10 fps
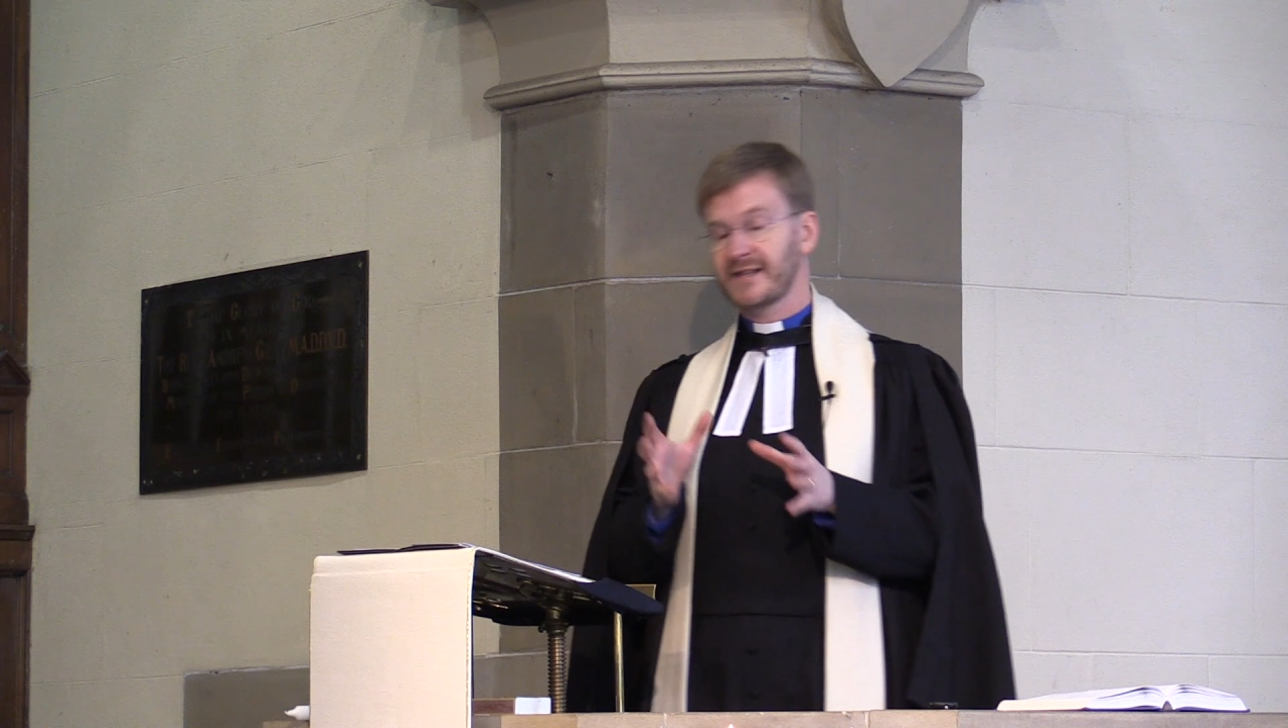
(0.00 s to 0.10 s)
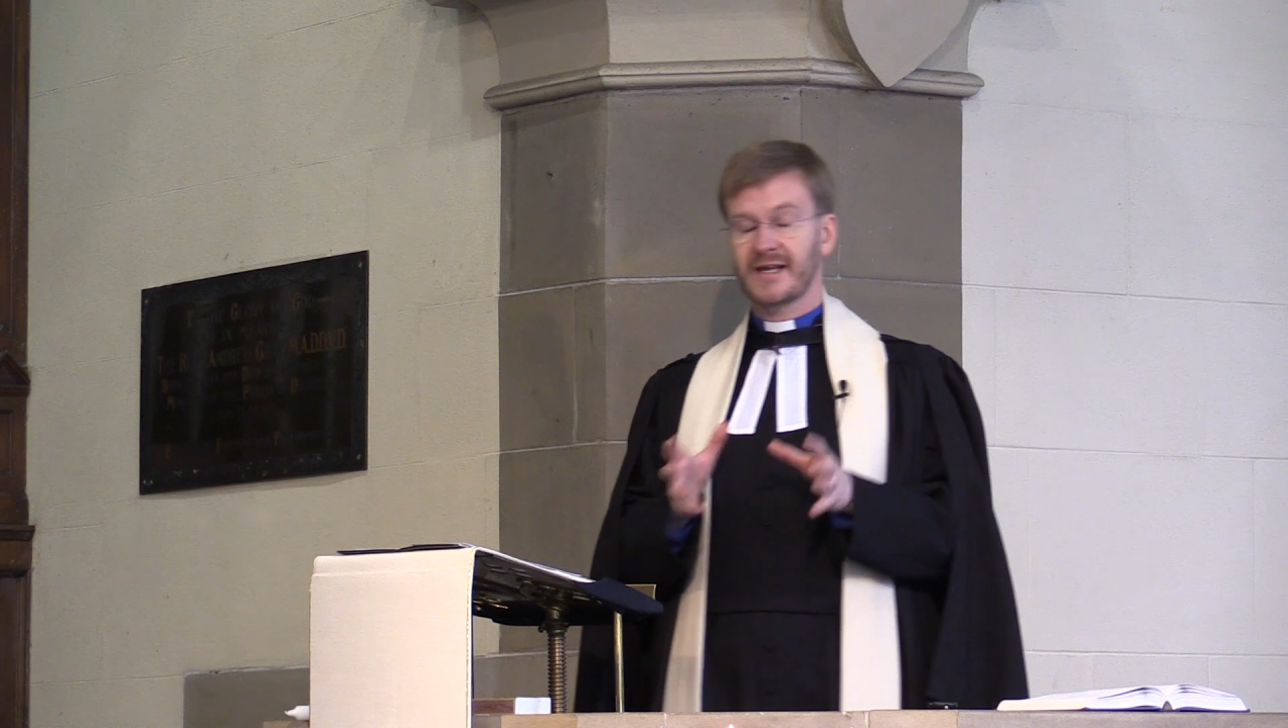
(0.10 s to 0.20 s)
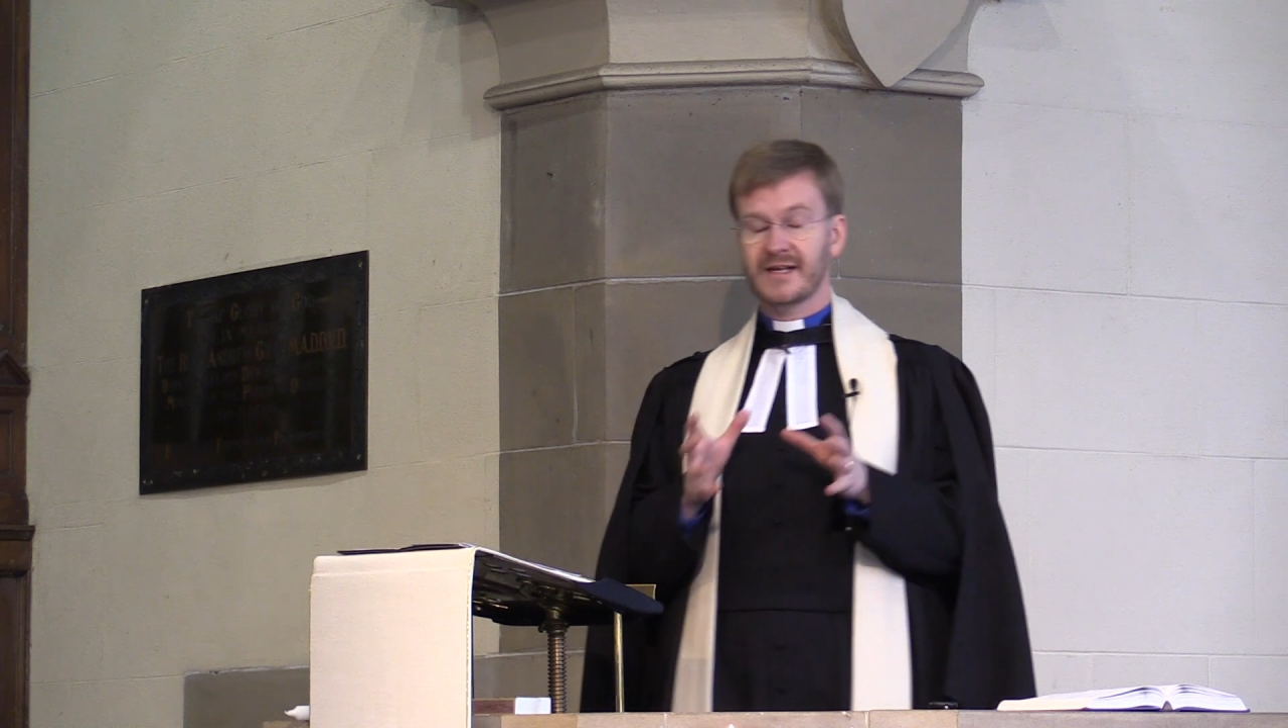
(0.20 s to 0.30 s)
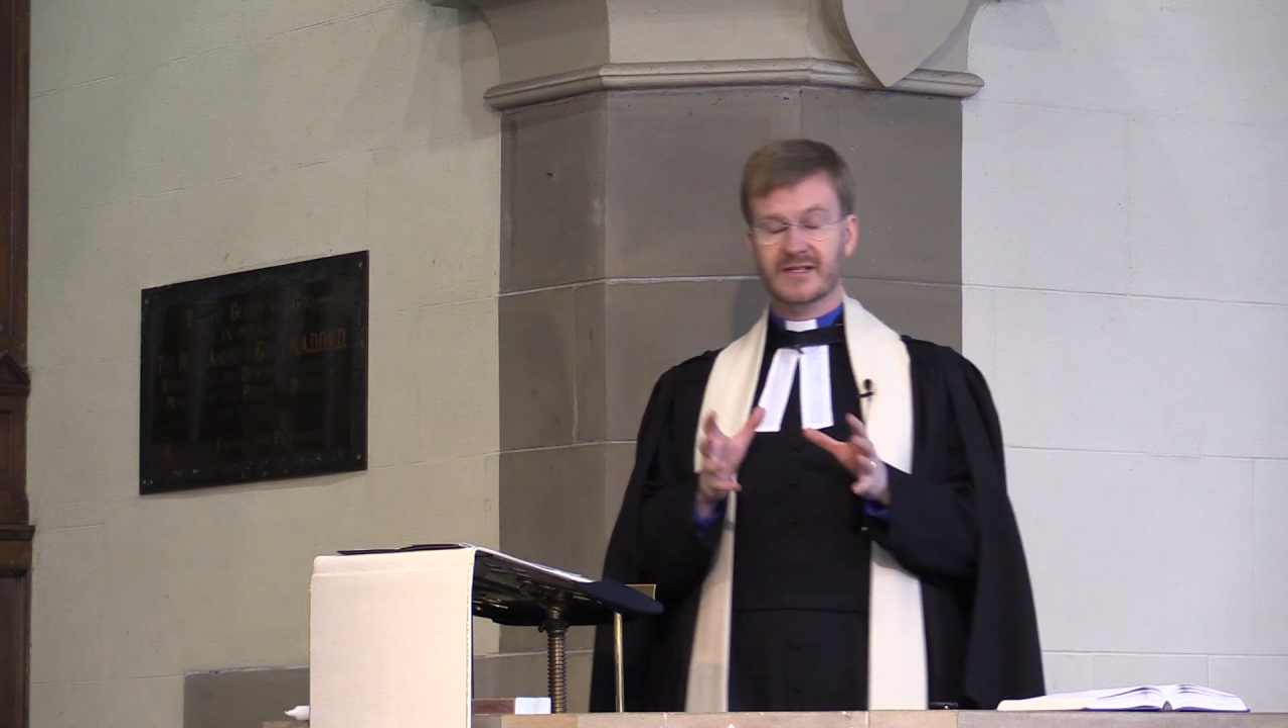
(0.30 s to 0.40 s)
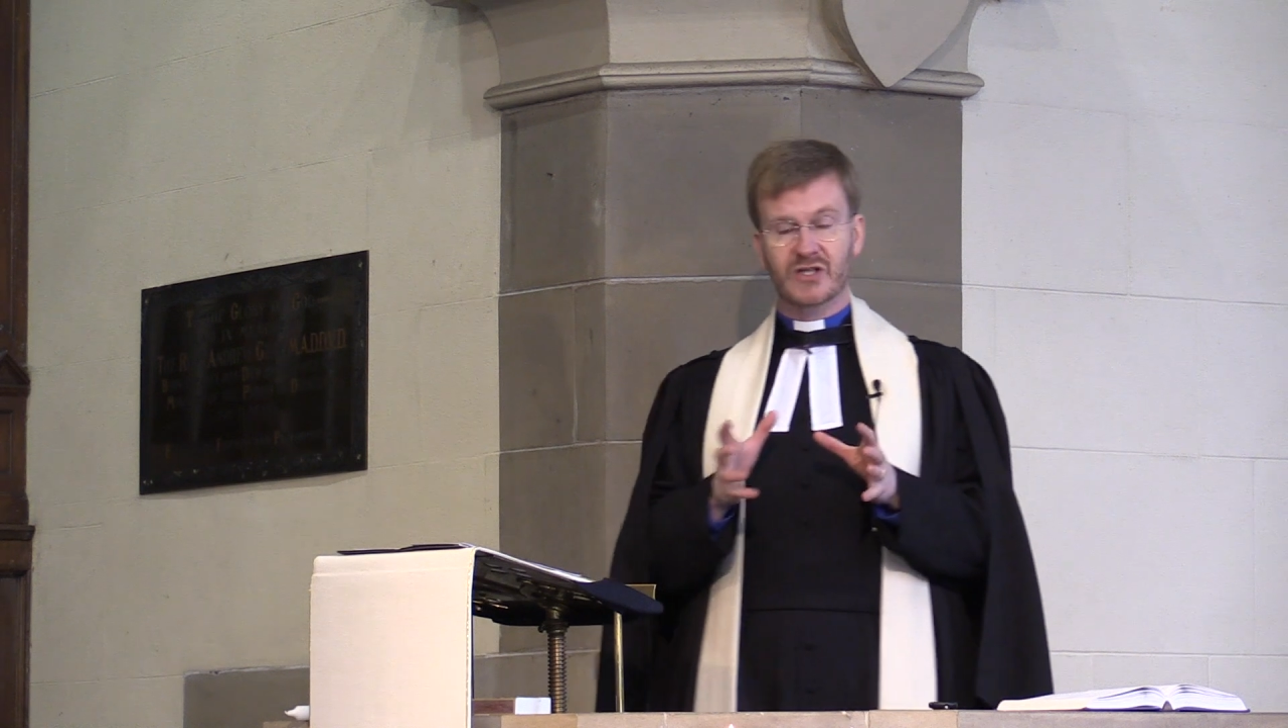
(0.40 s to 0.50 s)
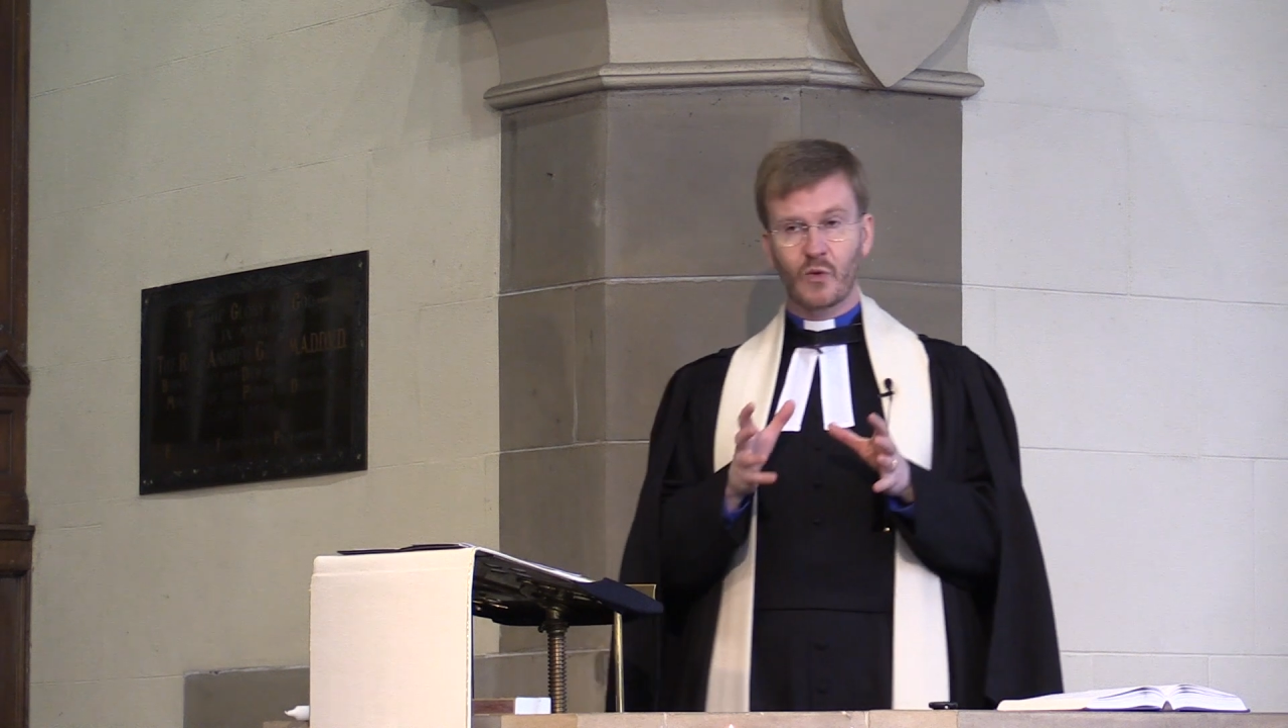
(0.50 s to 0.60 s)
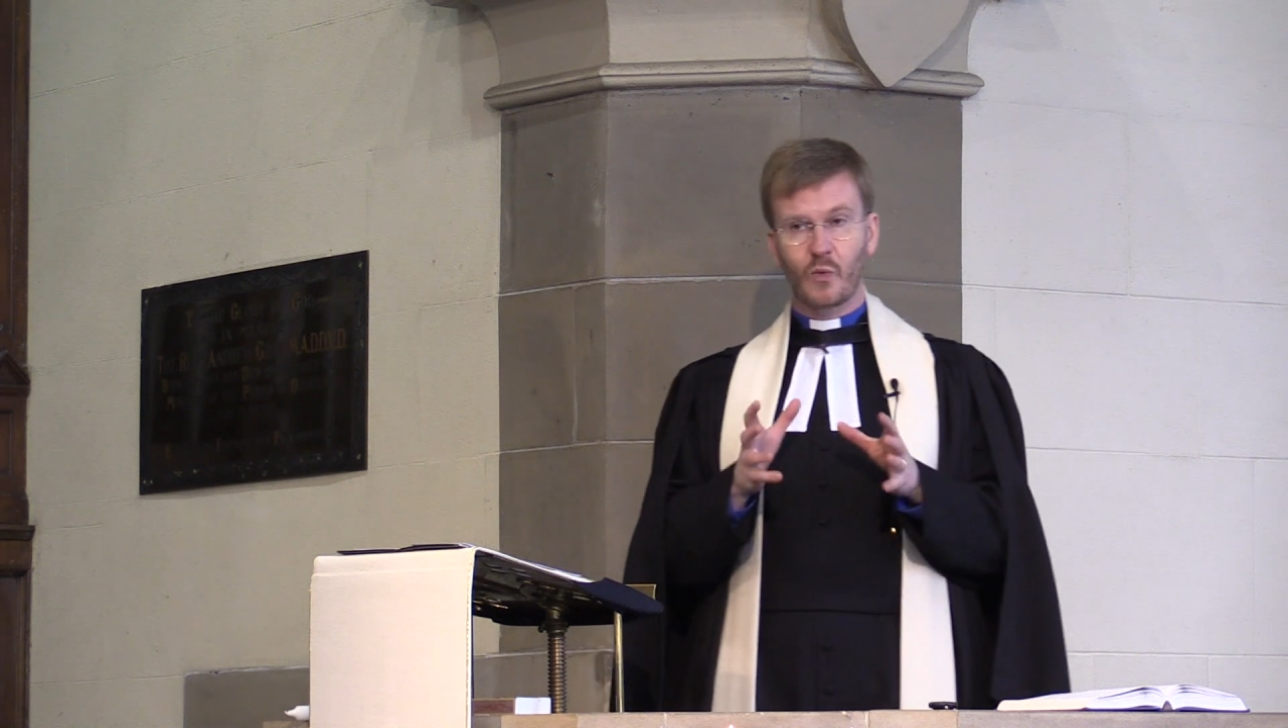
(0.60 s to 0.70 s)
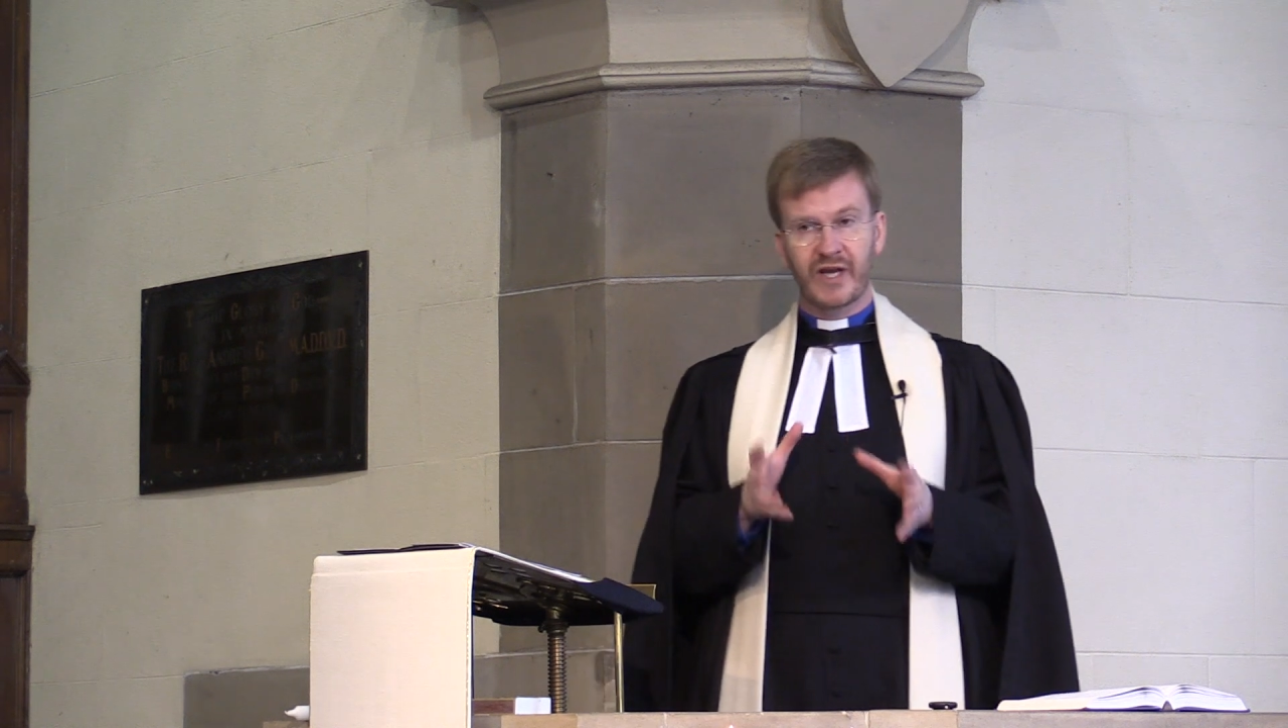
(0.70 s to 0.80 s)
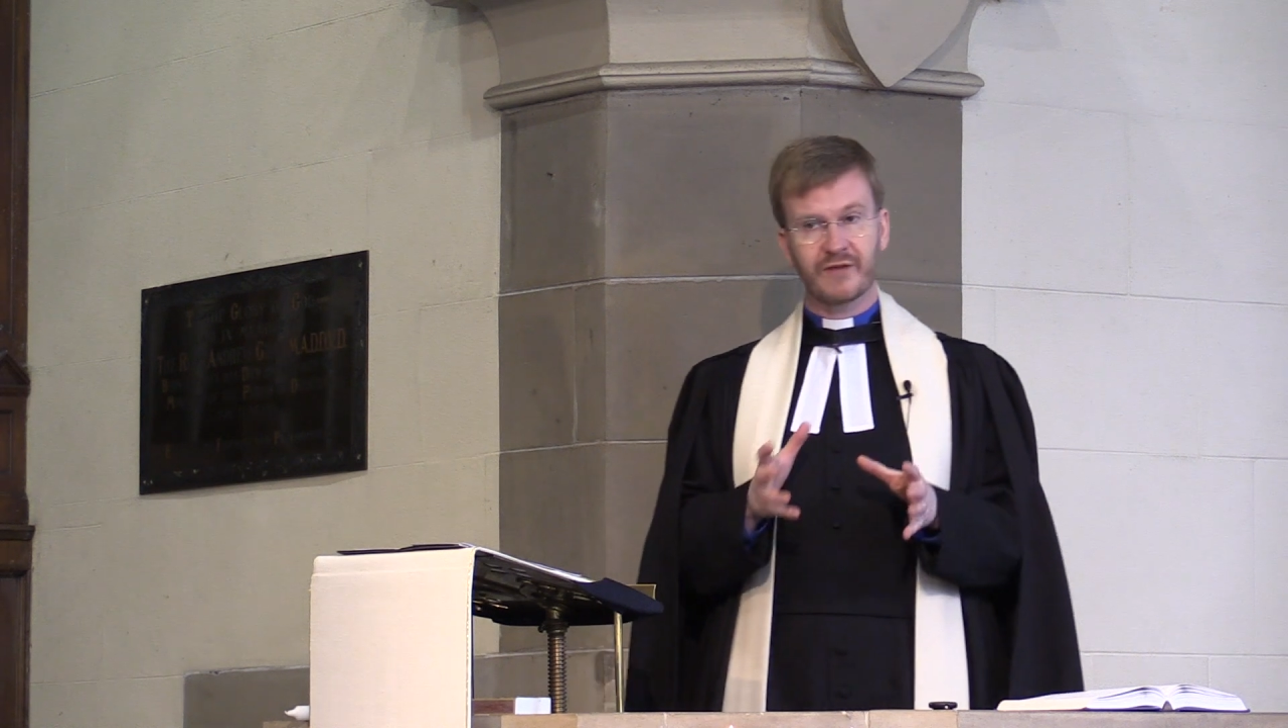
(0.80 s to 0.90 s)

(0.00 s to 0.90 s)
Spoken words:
things that we